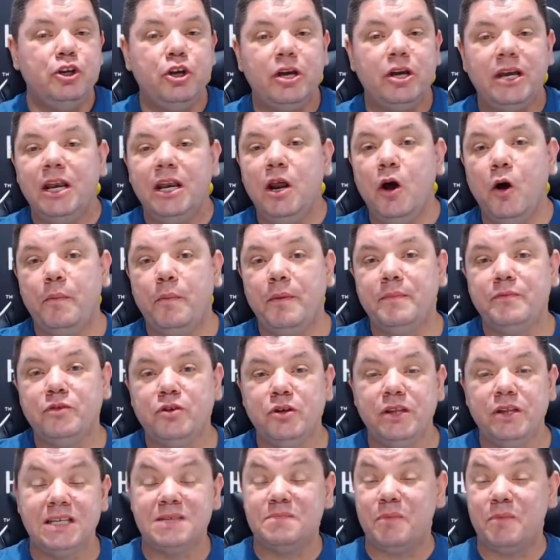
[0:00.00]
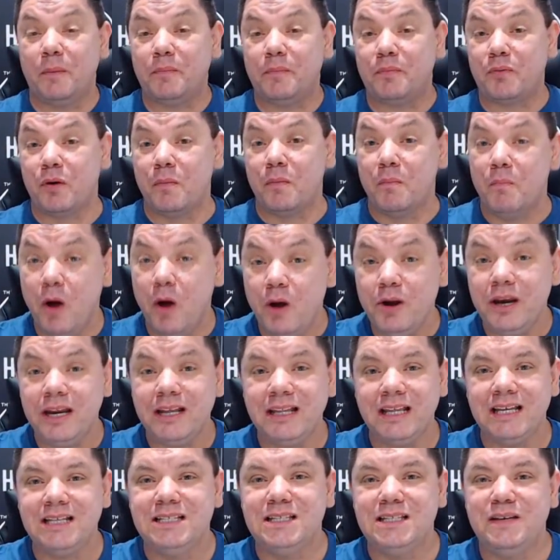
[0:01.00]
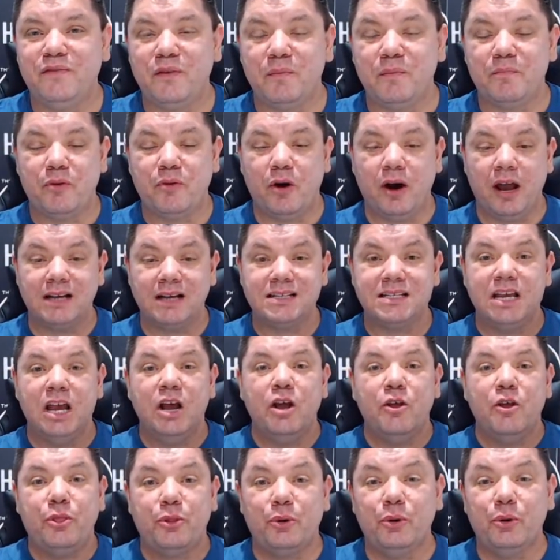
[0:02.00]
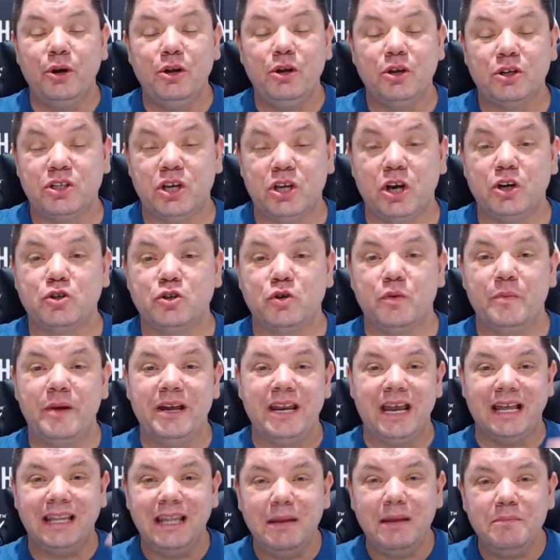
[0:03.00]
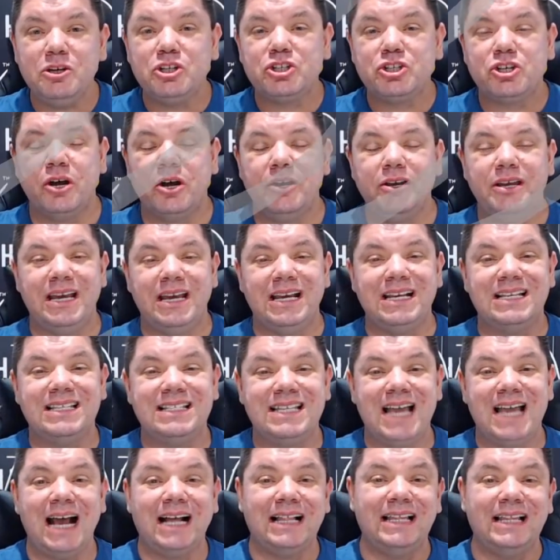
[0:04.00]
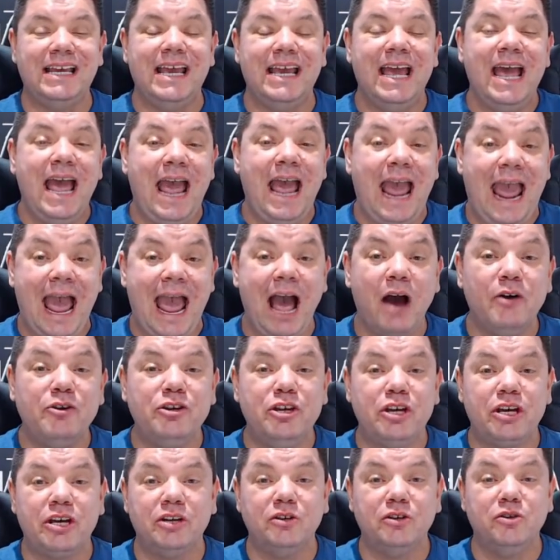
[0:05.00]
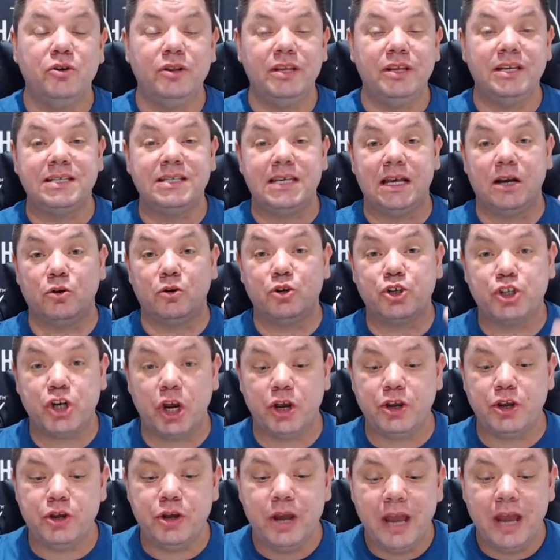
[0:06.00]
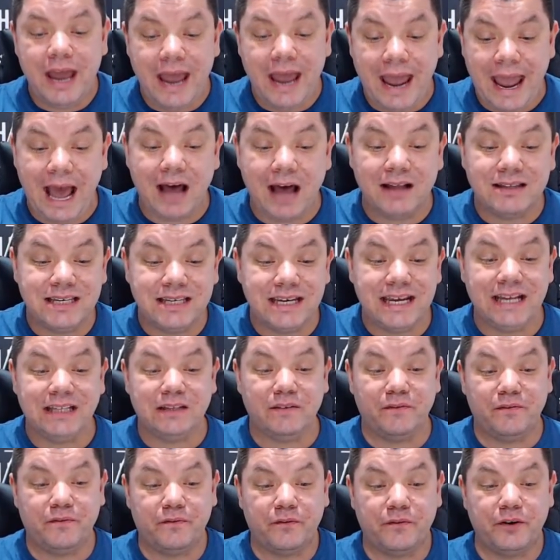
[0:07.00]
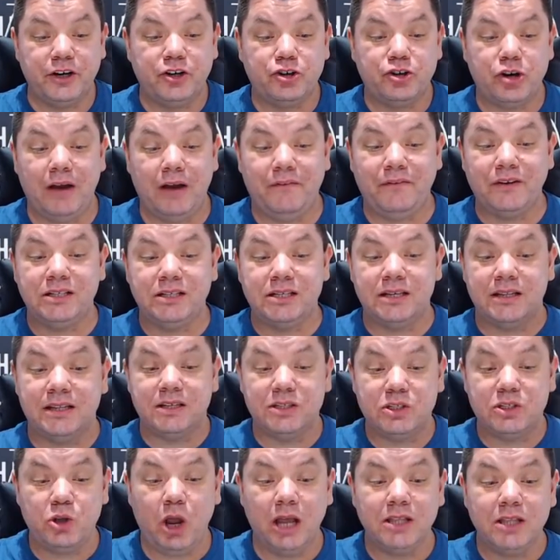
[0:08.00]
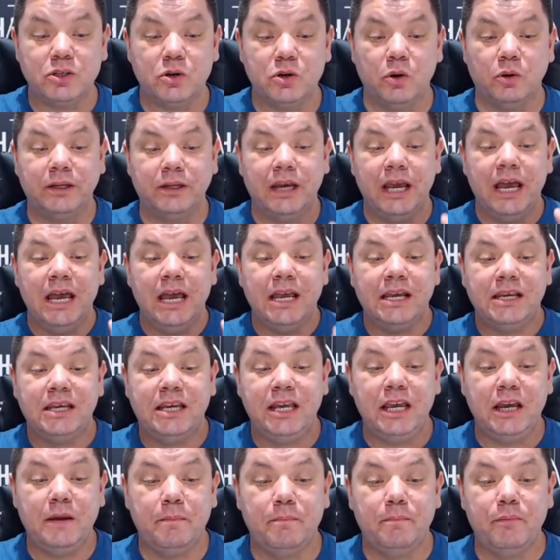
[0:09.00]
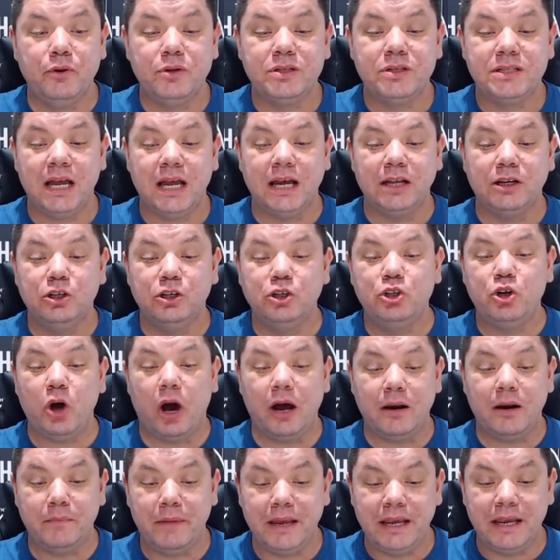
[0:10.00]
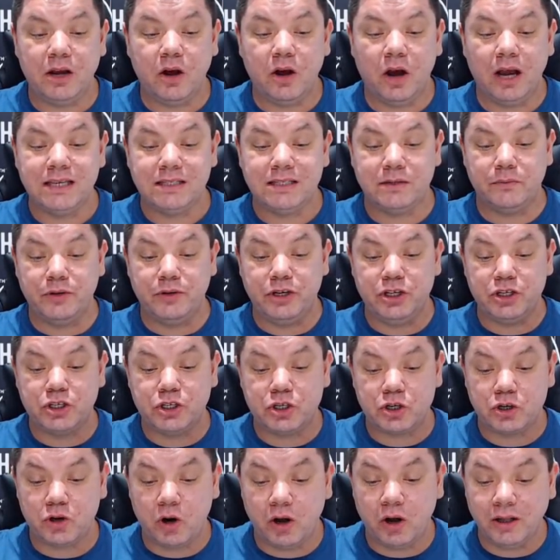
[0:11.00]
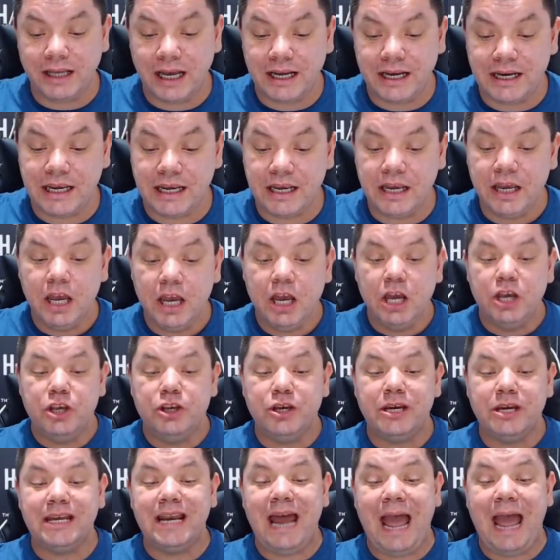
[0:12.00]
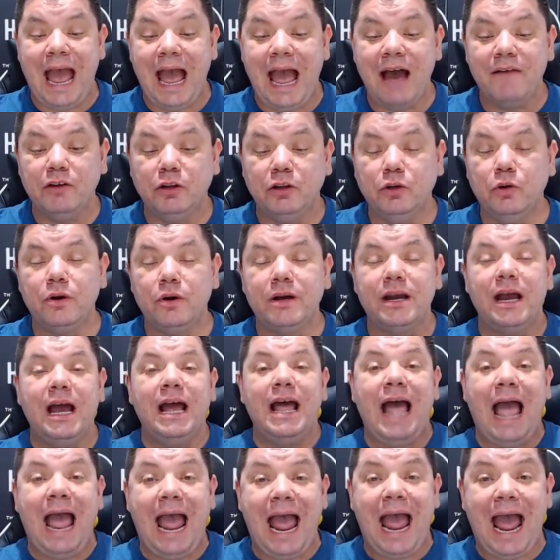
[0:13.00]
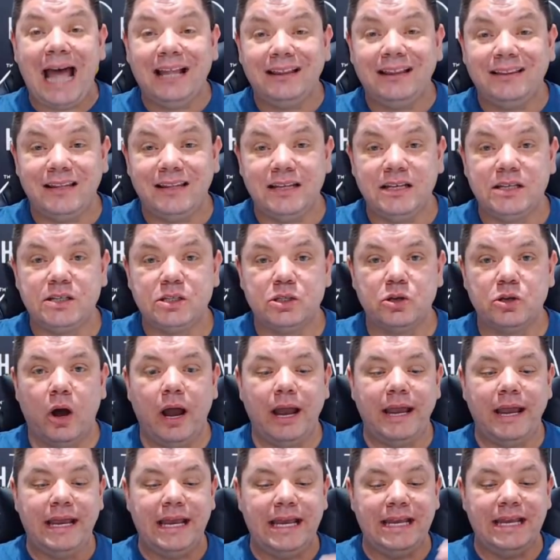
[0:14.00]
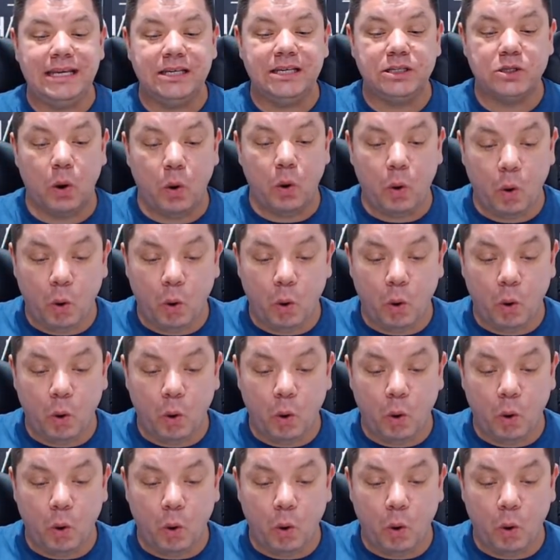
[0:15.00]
you can help them do this by promoting these different products through your social media. Let me show you exactly how you can do this, and I'll show you how to get the free traffic. the site's called kickbooster.me guys, and when you scroll down here, you can have a look at this site. It is